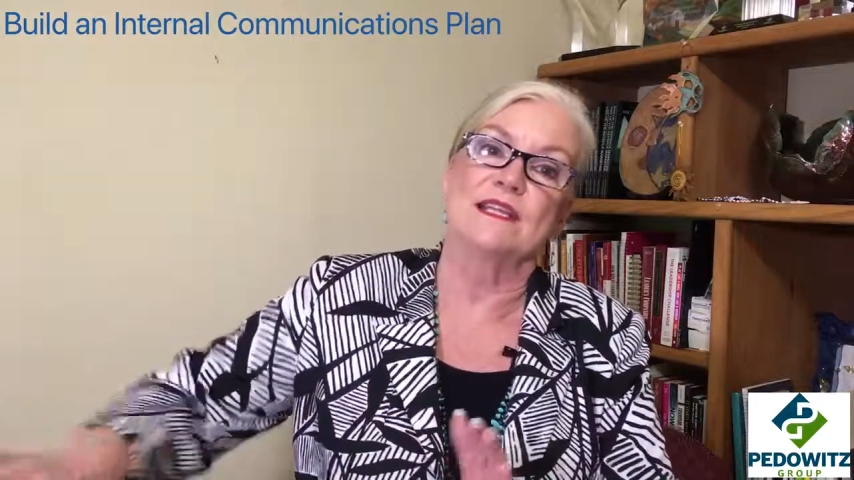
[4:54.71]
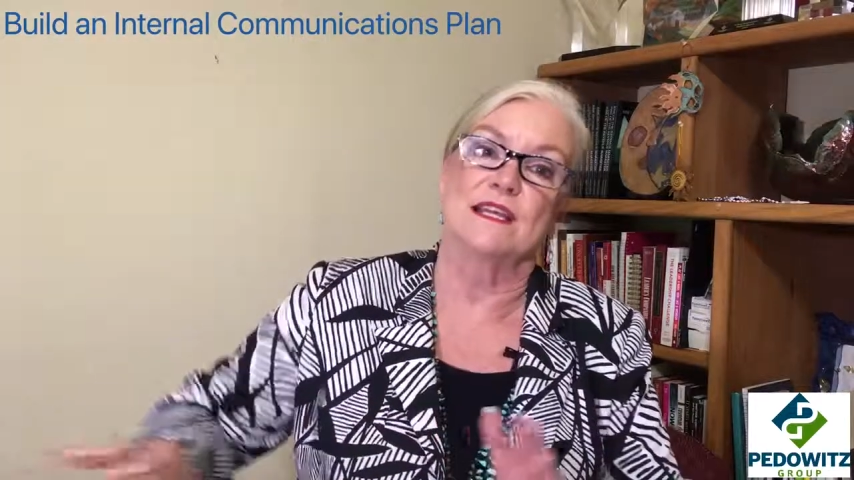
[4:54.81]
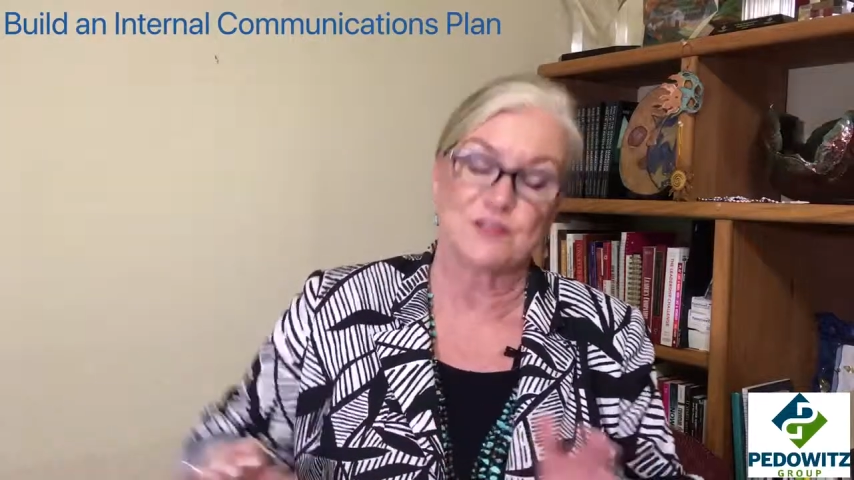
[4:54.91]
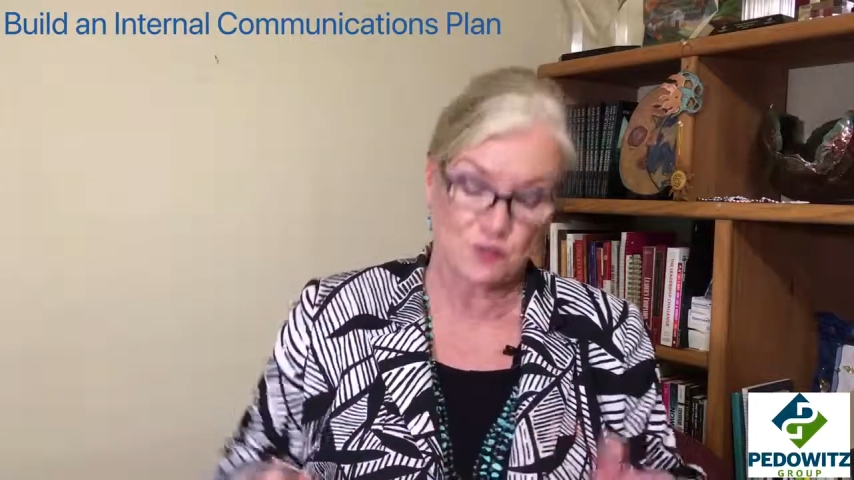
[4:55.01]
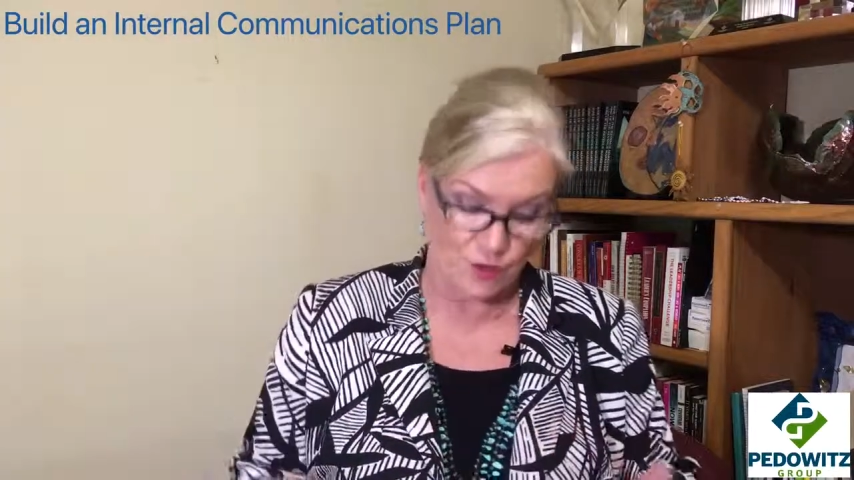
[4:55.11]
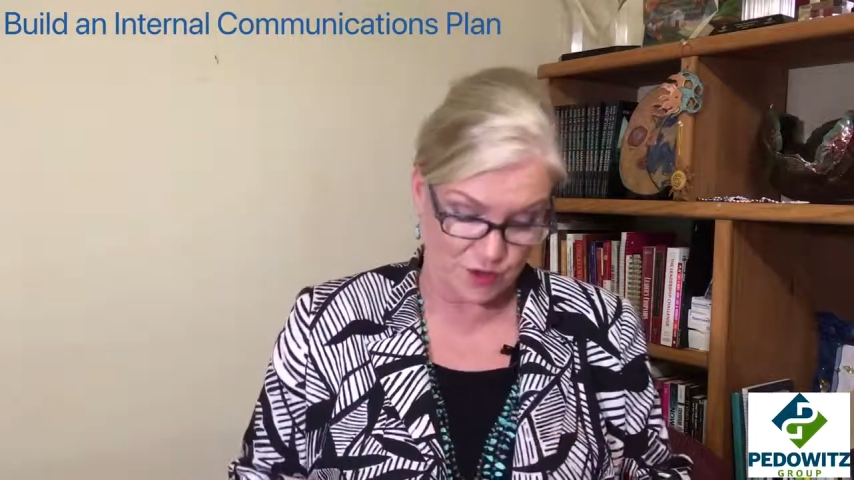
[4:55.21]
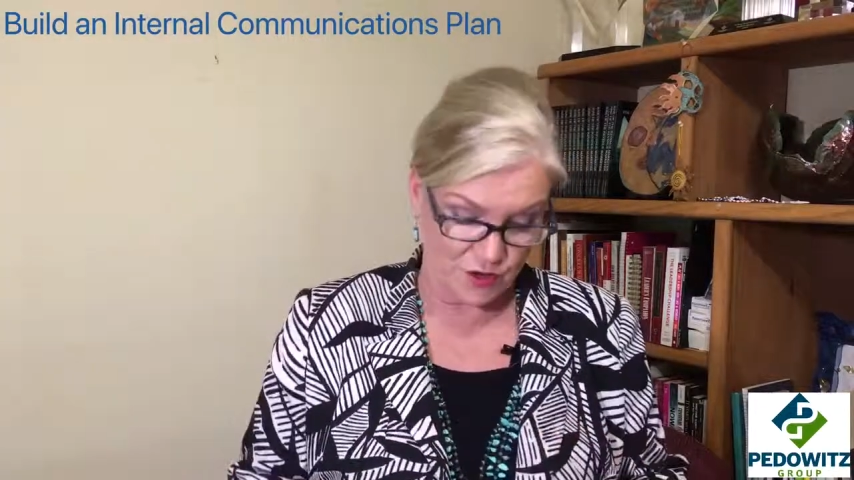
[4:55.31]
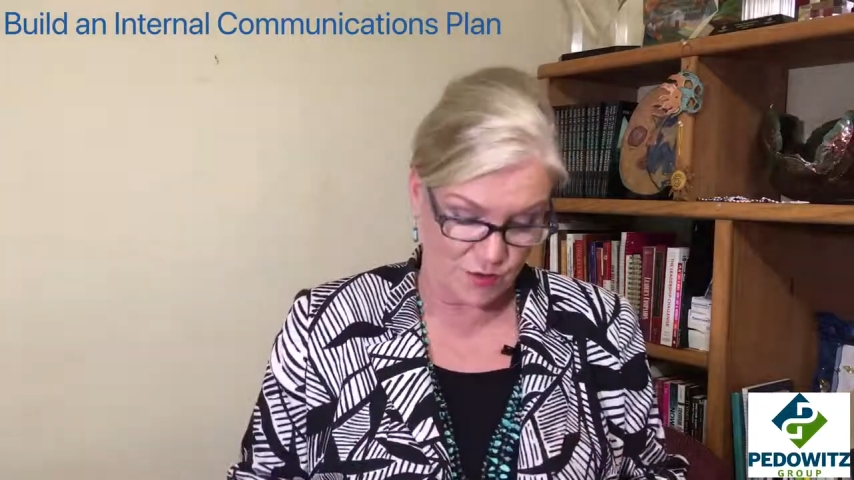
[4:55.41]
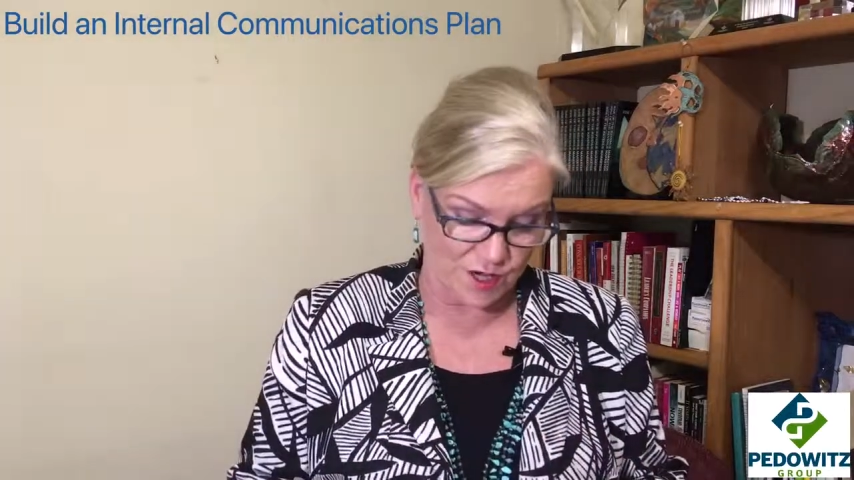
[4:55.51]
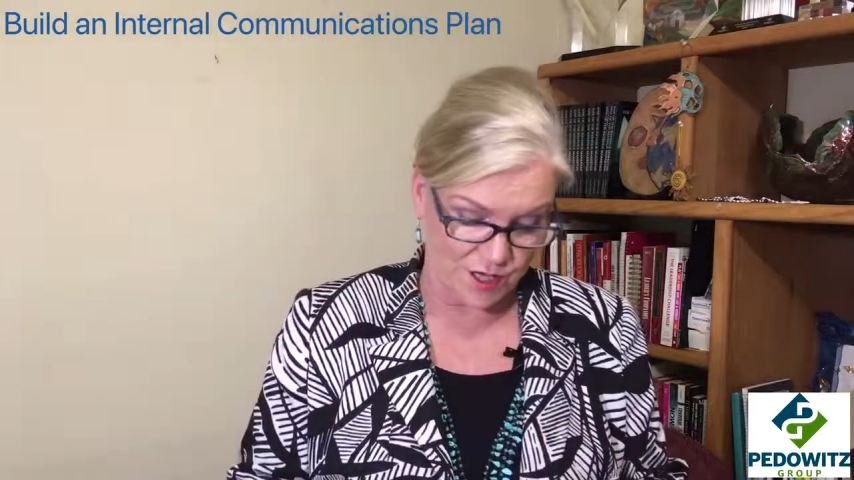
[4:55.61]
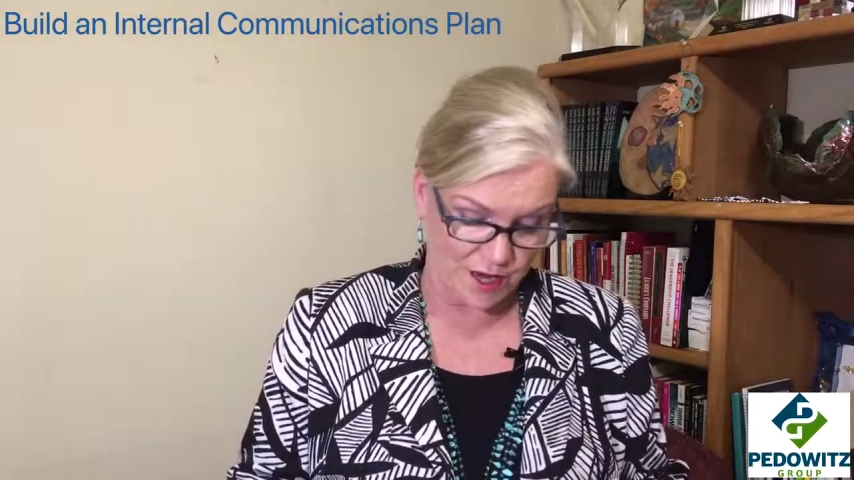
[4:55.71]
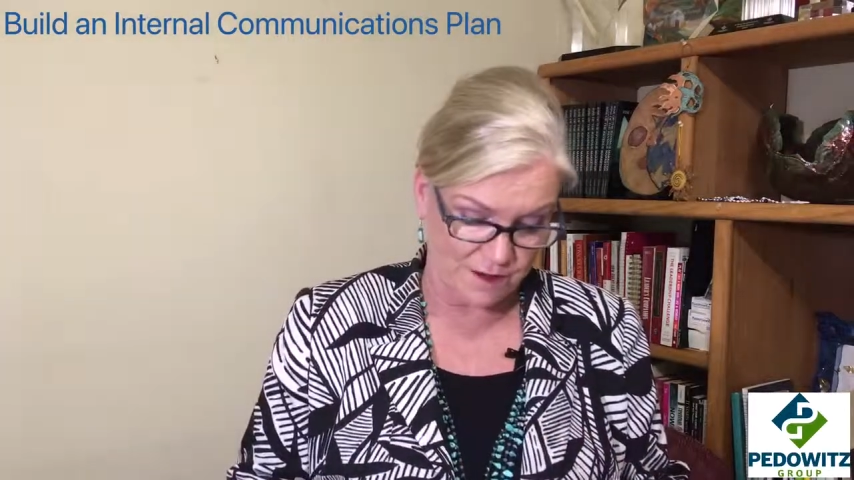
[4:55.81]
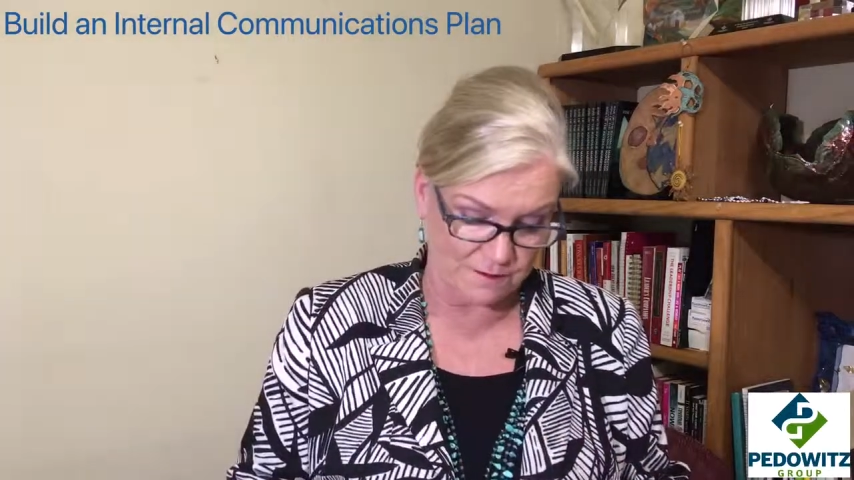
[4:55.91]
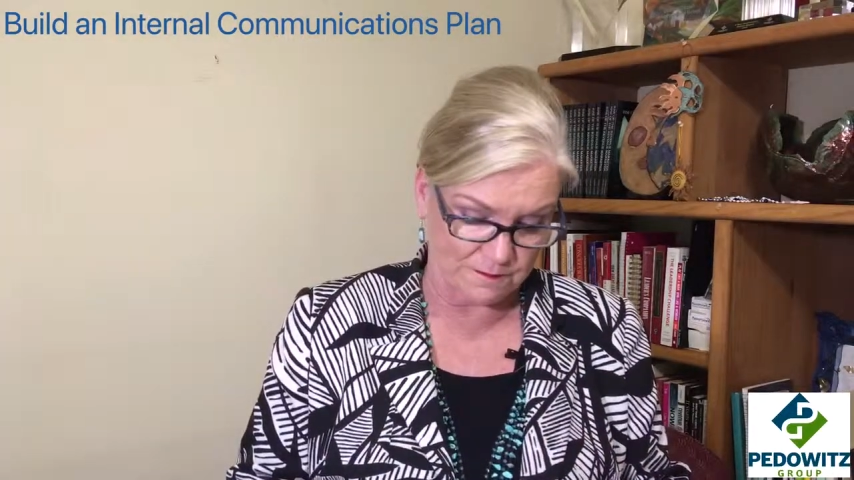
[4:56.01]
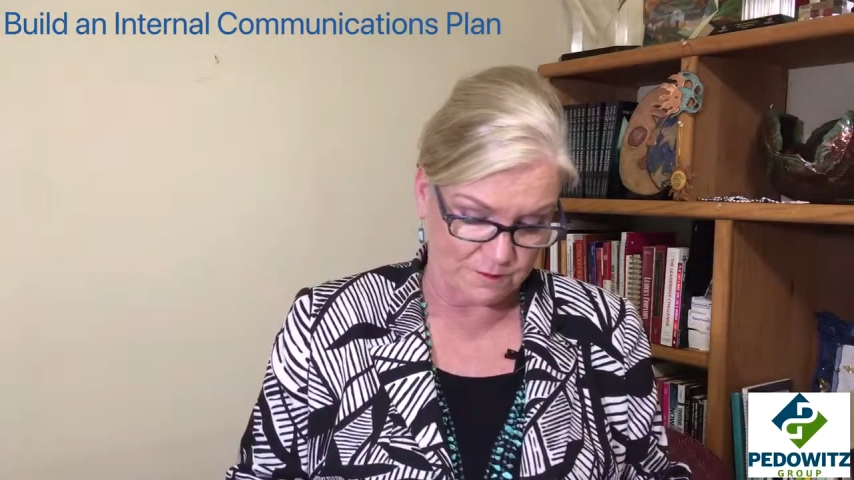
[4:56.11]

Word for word: get to where you want to go.